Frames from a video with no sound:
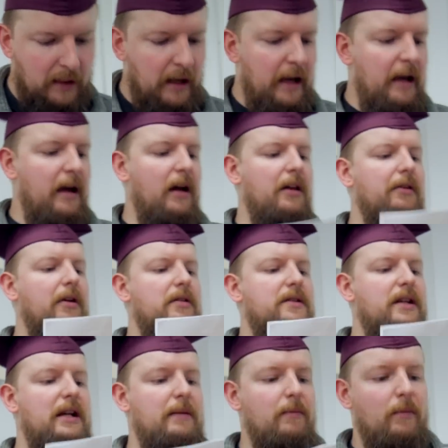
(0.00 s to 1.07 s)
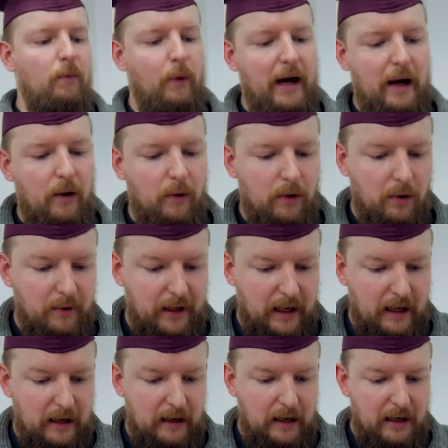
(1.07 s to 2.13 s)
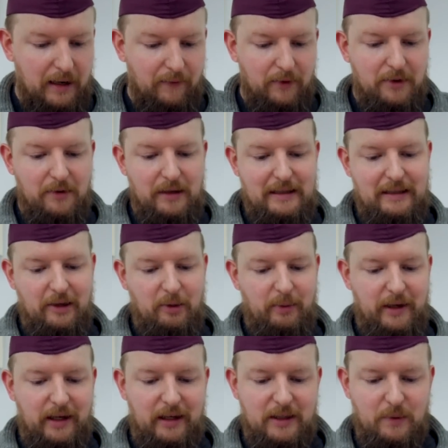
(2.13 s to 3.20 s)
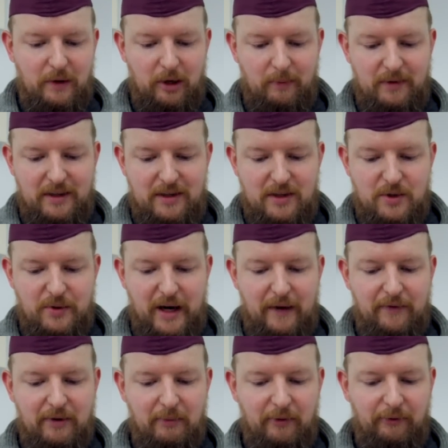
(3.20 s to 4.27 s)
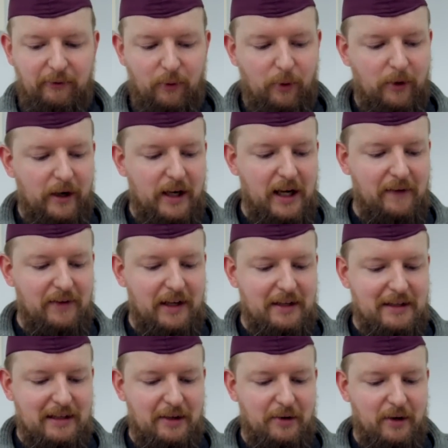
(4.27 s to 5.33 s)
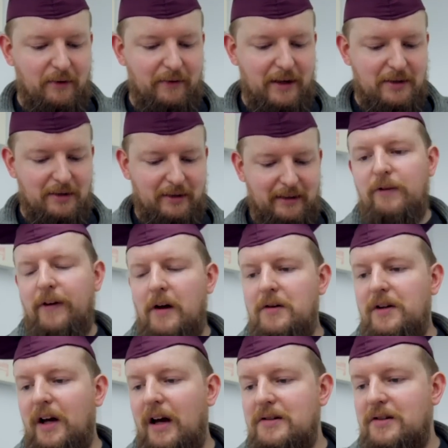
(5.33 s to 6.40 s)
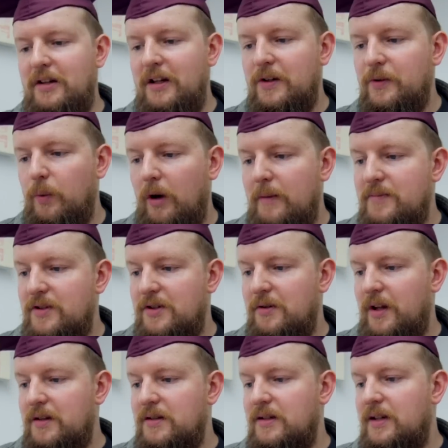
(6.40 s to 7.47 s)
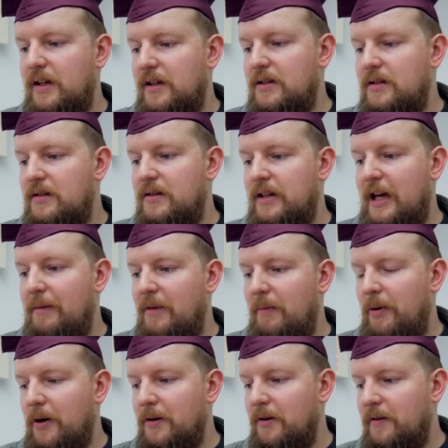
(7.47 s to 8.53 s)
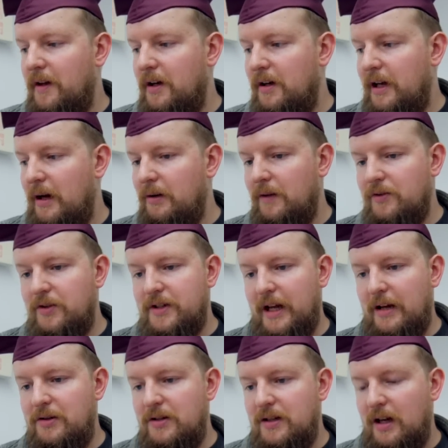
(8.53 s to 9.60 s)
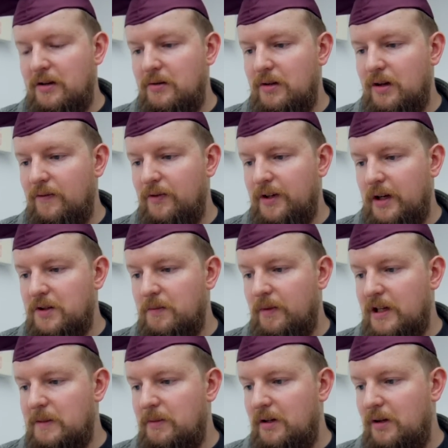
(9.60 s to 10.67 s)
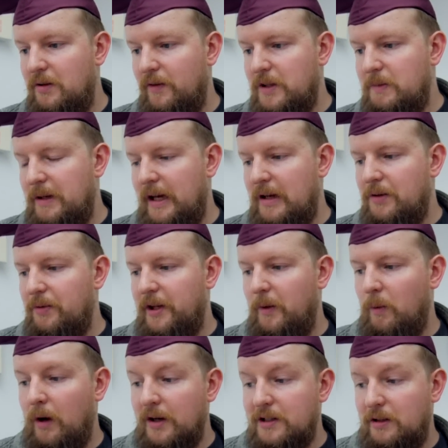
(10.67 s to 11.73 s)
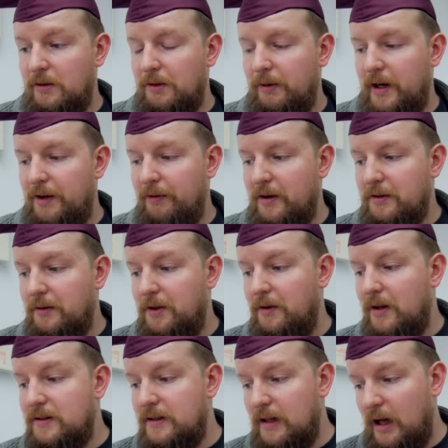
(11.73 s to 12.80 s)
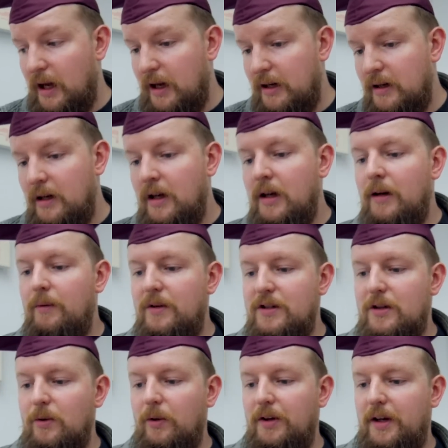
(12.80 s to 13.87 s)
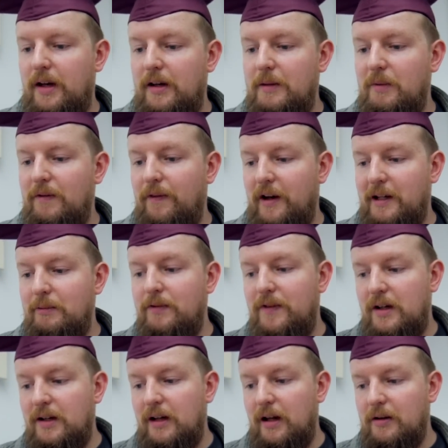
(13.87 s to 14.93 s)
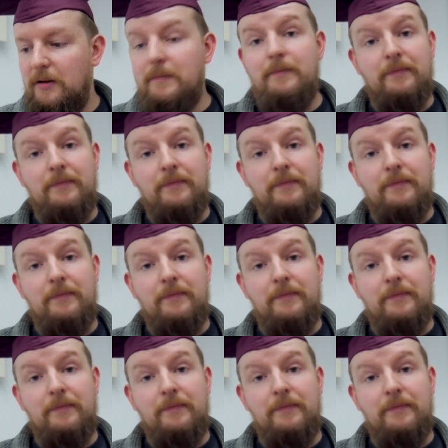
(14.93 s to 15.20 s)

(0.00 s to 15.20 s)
Hey, LRR team. Wow, okay. I never do these letter beginnings well, but this is draft number 4, and I have to get this letter out eventually. We found you guys in the interwebs in 2006. Sam, my partner then and now, loves your sketches, and I tuned in for Desert Bus, but neither of us began to really watch Loading Ready Run until 2009, when school had ended and we finally moved in together.